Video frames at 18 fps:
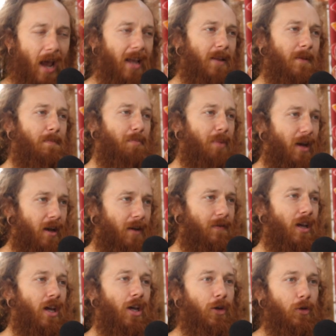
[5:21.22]
right
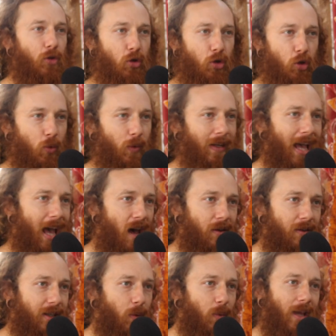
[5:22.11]
above
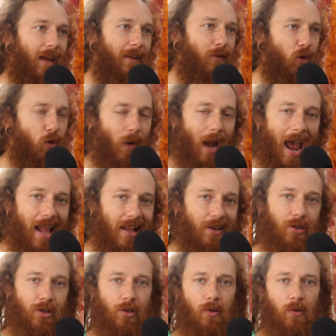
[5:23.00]
neutrality. We have
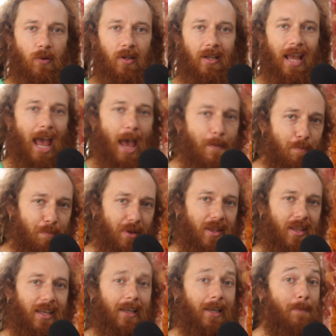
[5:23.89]
gratitude,
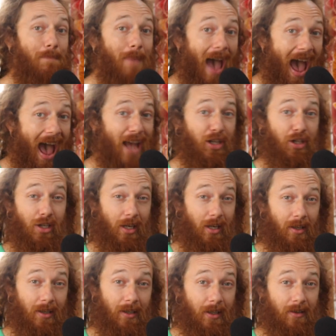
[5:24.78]
empathy,
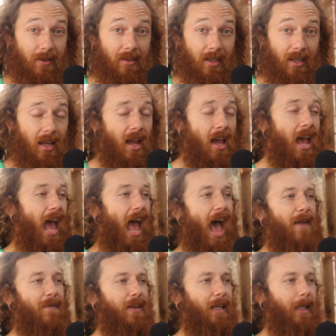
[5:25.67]
compassion, you see?
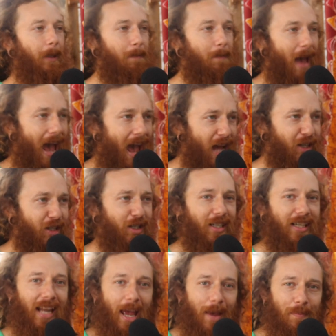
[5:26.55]
Having
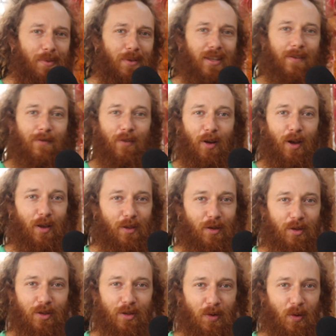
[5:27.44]
compassion and empathy for
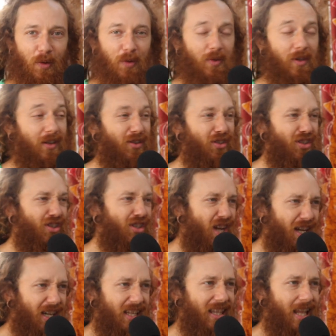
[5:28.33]
other souls that are
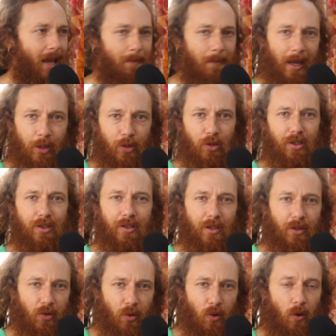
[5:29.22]
stuck in that matrix
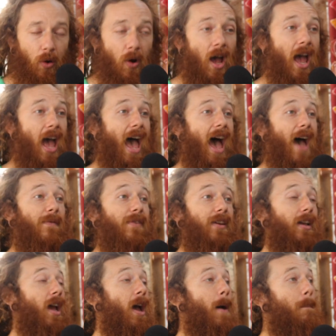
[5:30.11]
control,
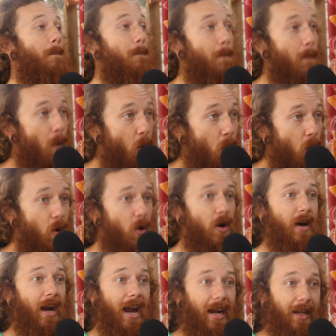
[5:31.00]
having
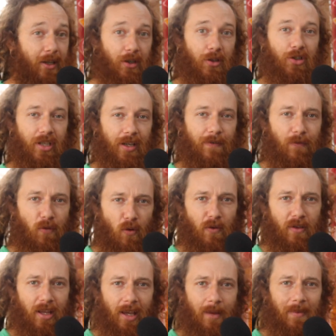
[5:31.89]
more energy
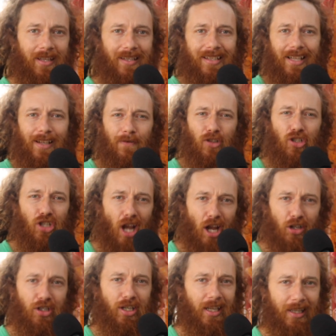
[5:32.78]
for them instead of
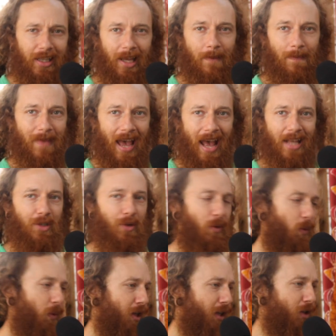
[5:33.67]
judging them.
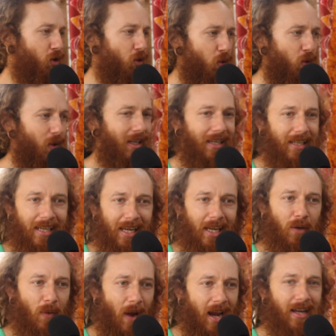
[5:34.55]
That's what we truly
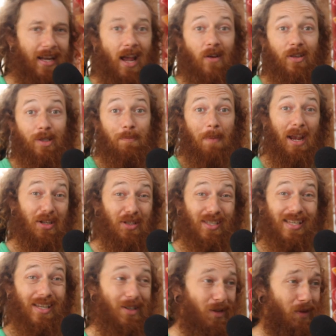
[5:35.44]
need right now,
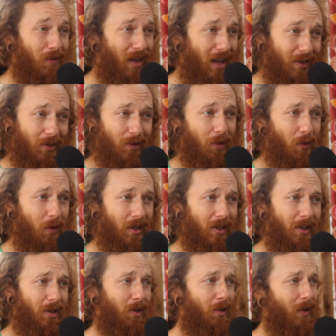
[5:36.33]
especially in
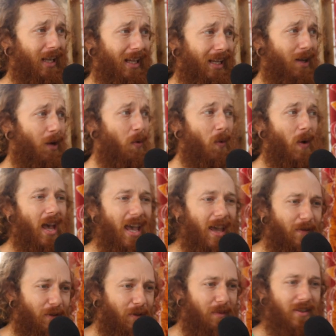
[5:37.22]
2022, getting
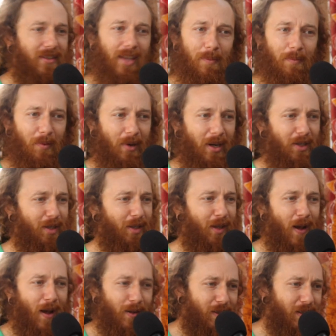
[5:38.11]
away from the
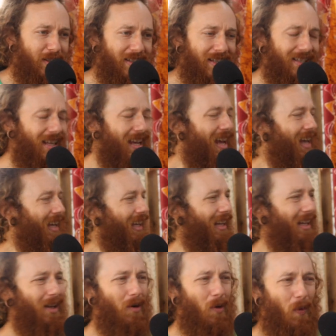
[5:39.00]
separation consciousness,
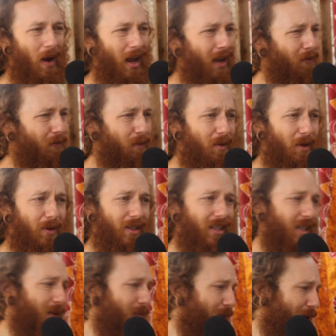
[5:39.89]
getting away from
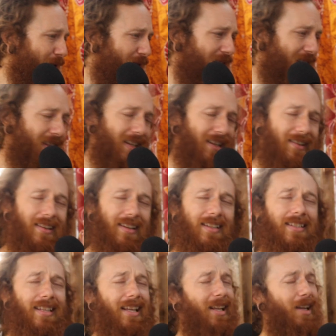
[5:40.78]
those conspiracy
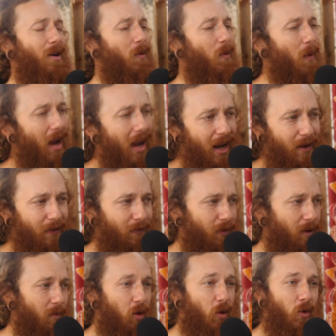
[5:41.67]
theories, getting away
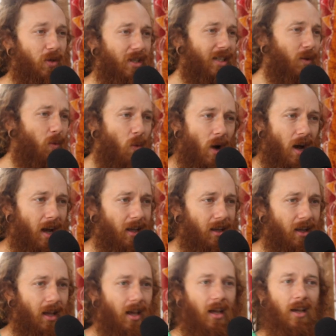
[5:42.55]
from who did
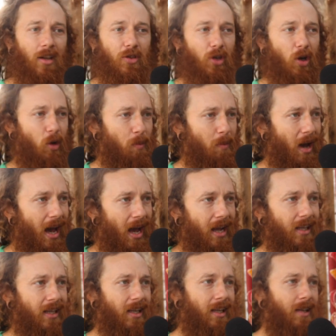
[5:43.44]
what, Joe
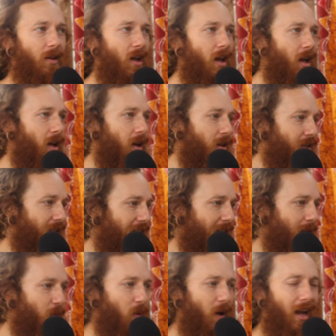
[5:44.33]
Biden,
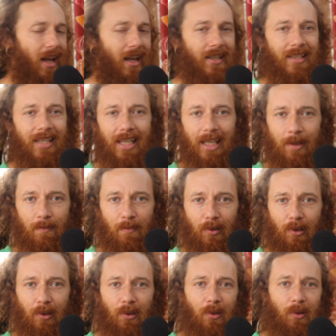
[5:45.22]
Team Red, Team
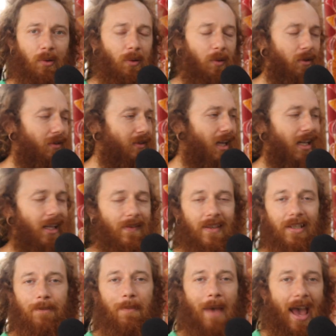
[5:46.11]
Blue, none
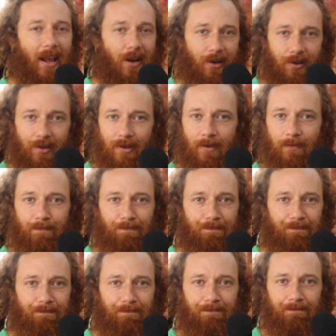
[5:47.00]
of this matters.
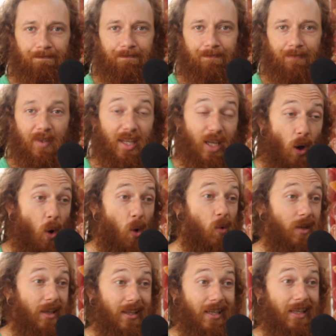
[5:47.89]
The
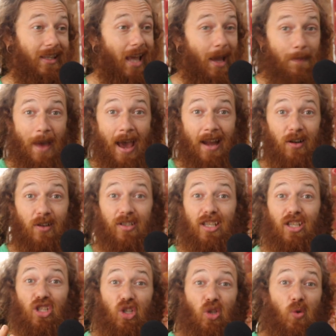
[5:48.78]
only thing that
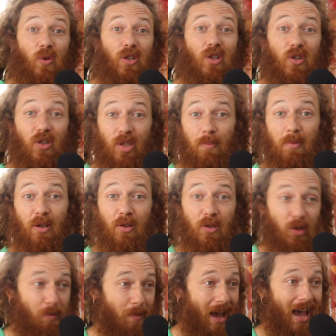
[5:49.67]
matters is you and your
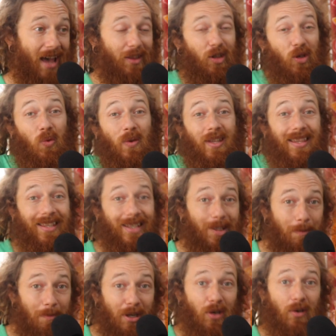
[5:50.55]
spiritual path, you and the
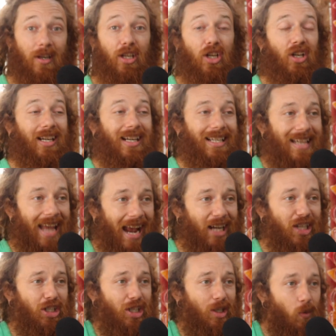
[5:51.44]
spirit, your
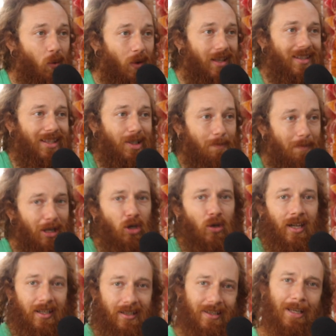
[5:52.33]
connection with
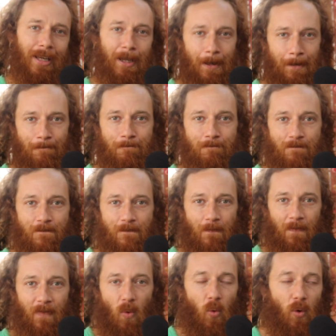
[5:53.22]
spirit.
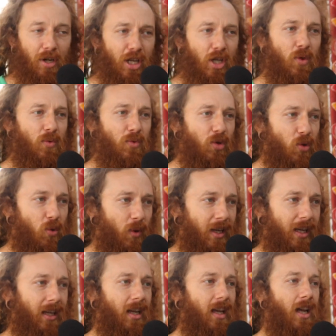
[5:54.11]
What are you
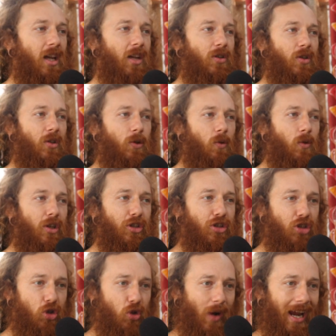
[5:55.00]
doing to
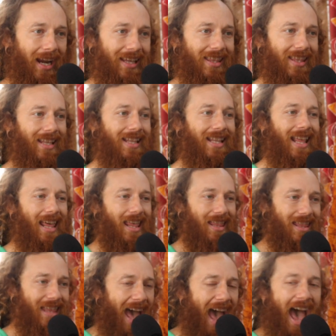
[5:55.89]
strengthen
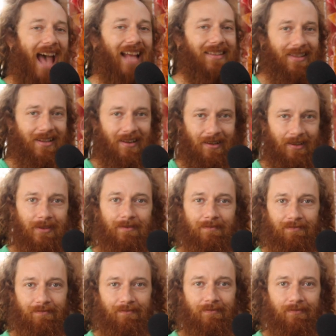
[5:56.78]
that?
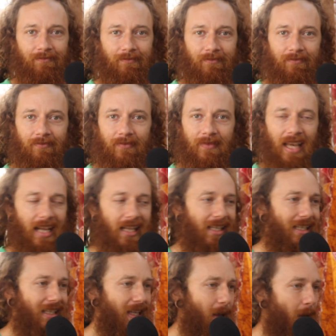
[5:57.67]

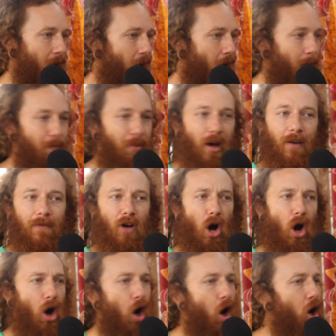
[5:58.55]
That is
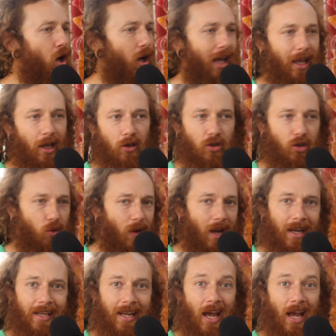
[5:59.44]
above all else